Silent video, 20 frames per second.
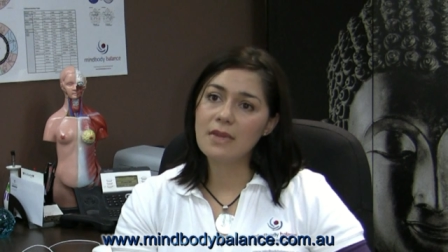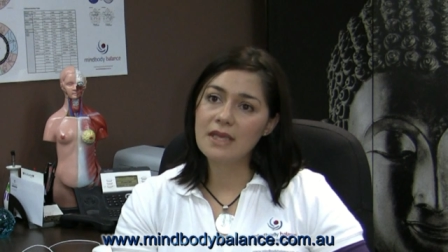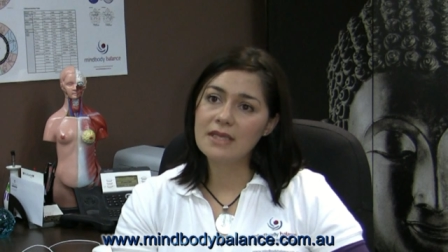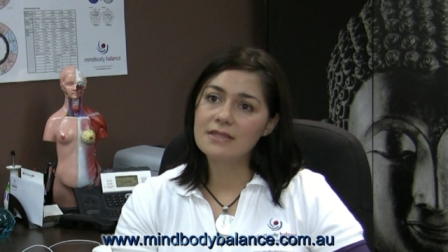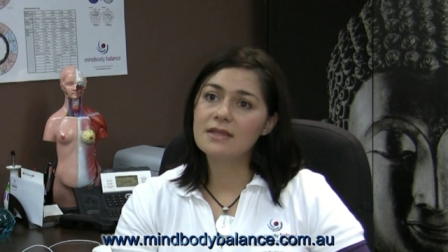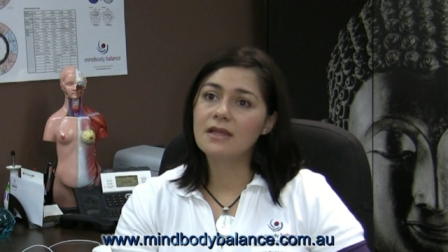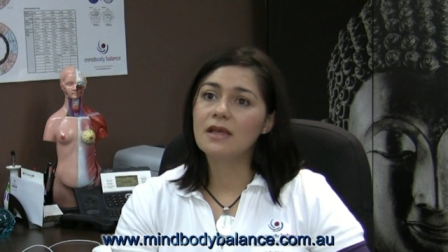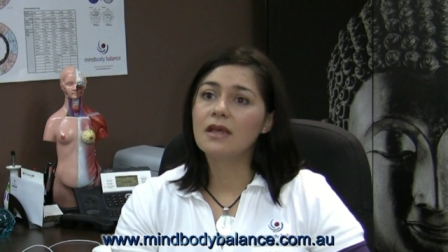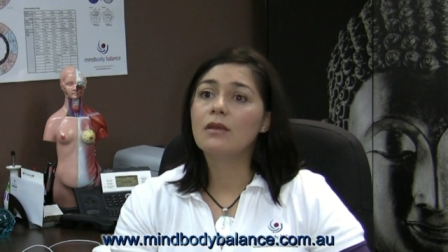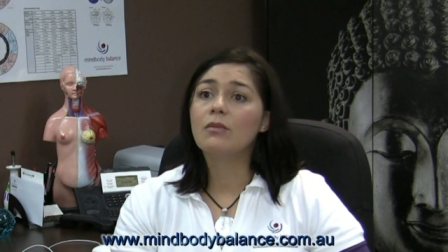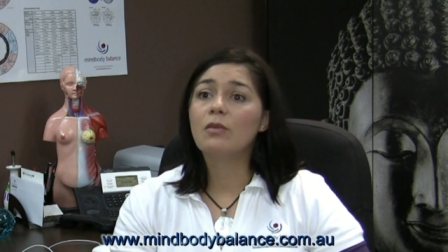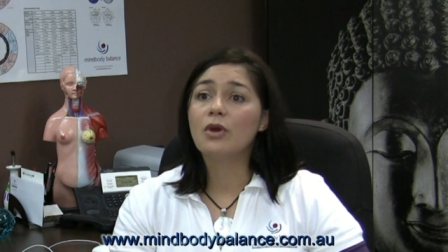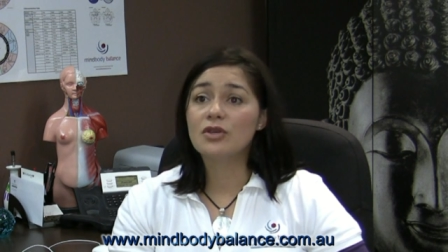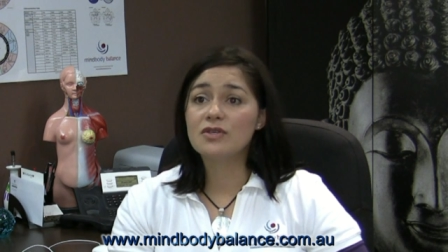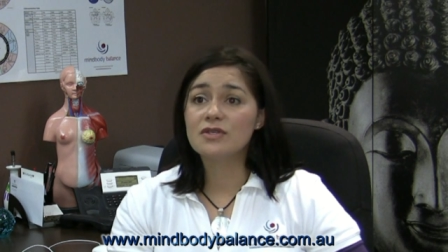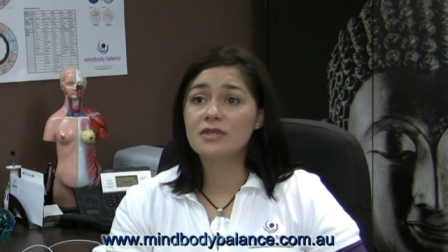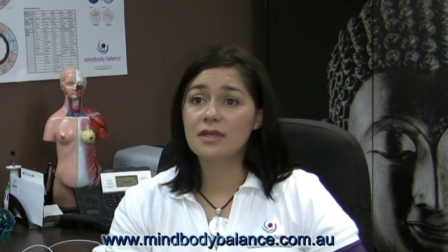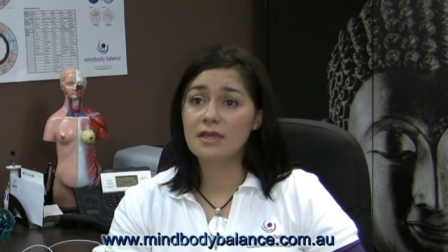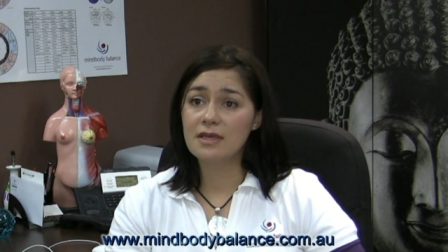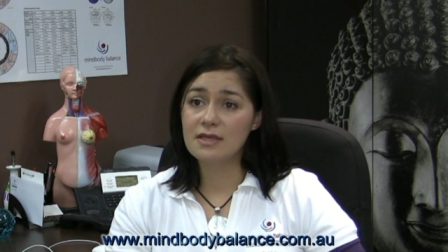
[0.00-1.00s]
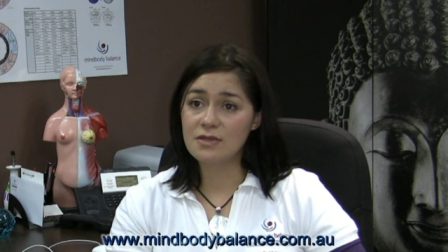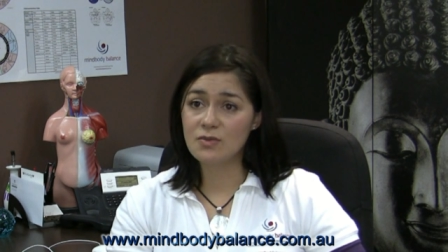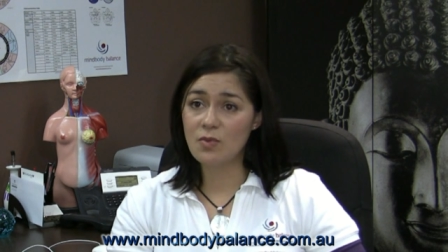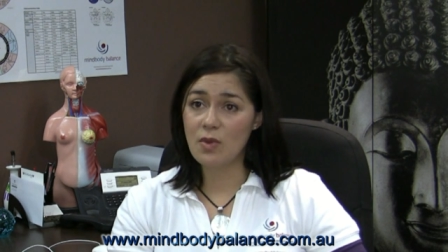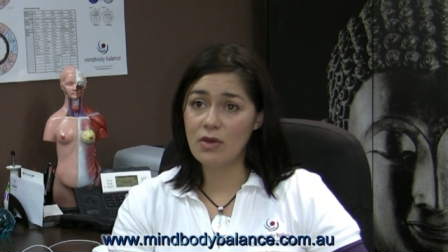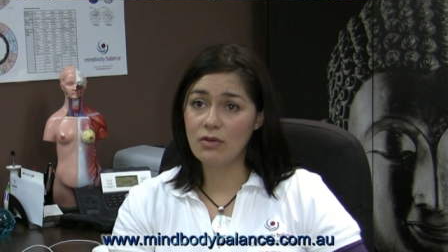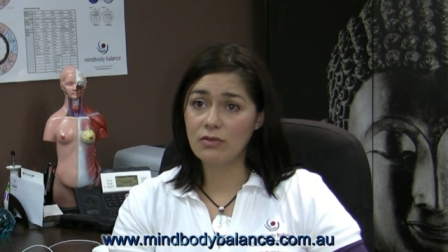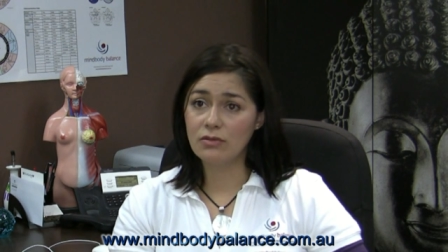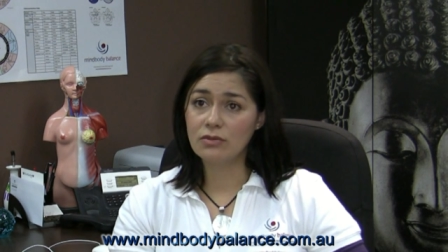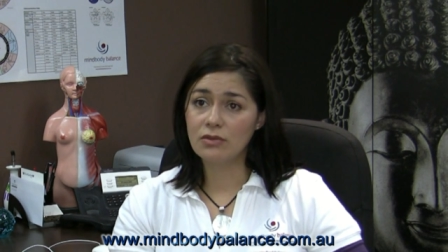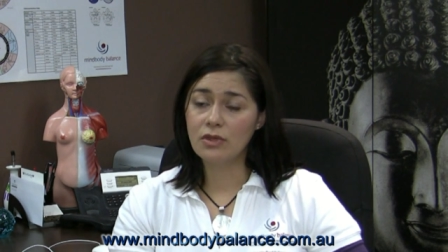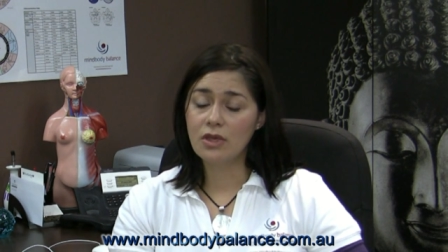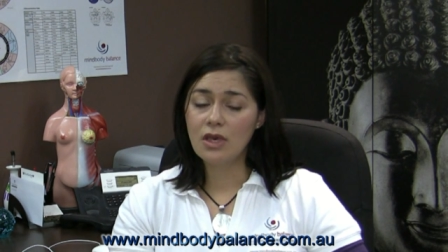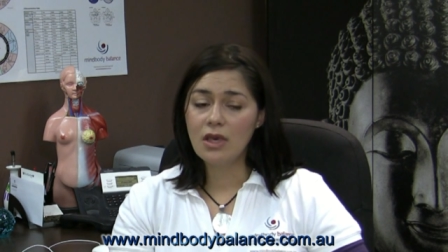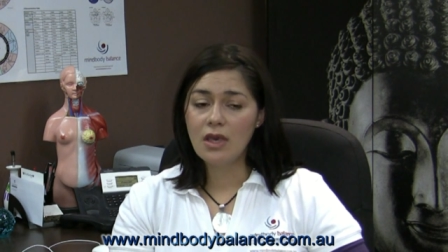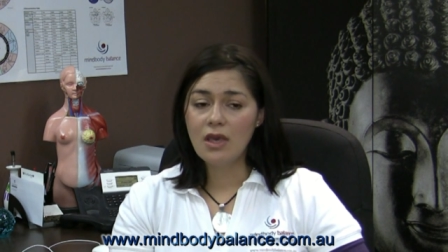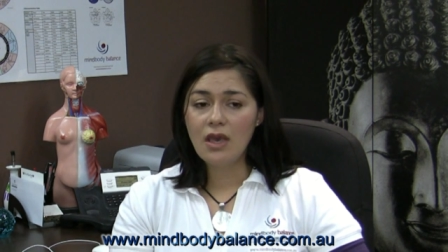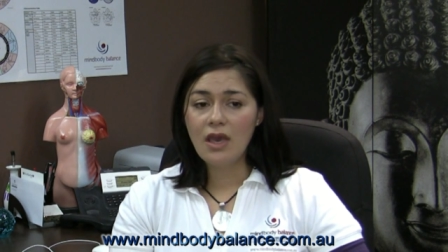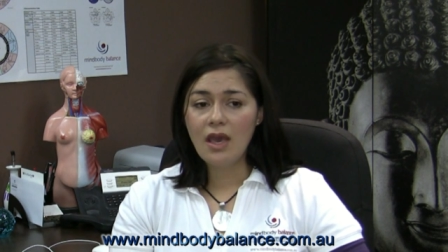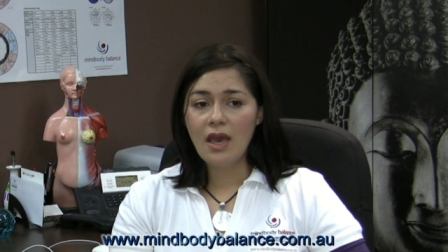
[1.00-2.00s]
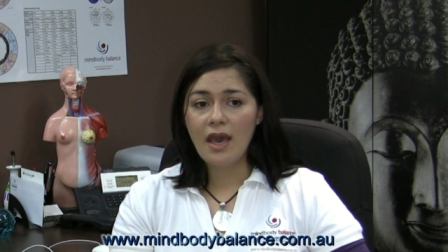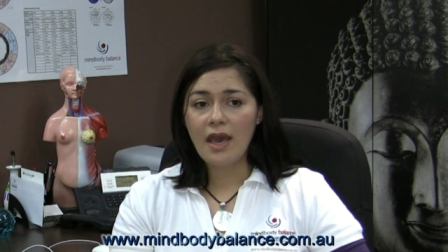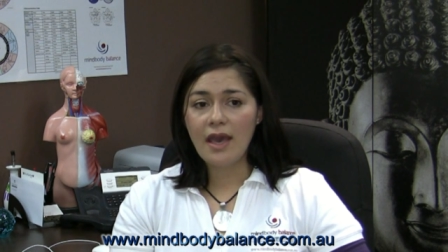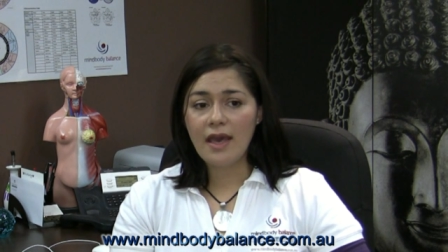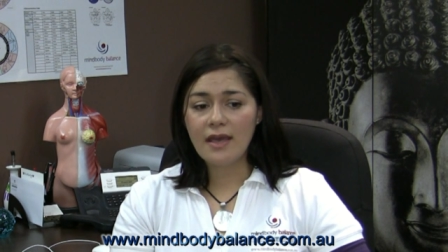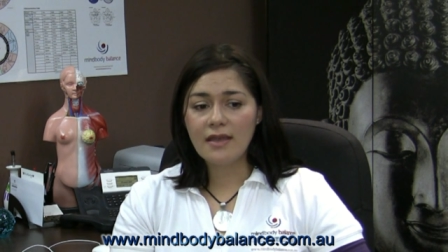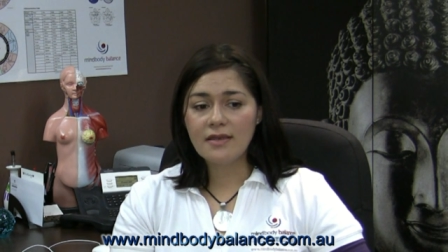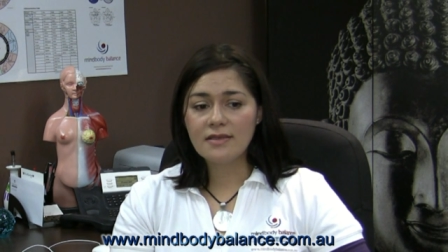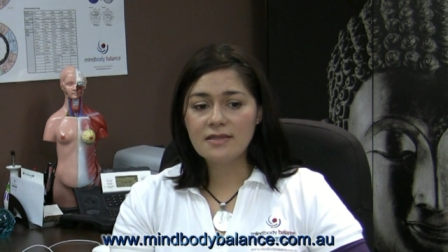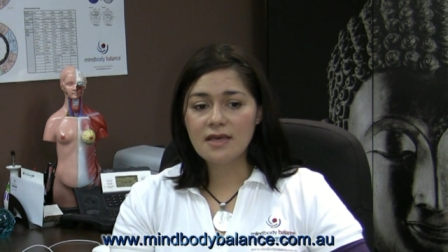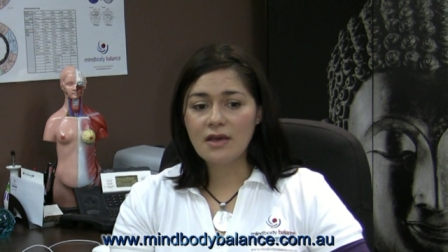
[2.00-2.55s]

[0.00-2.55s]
mentally and emotionally as well. And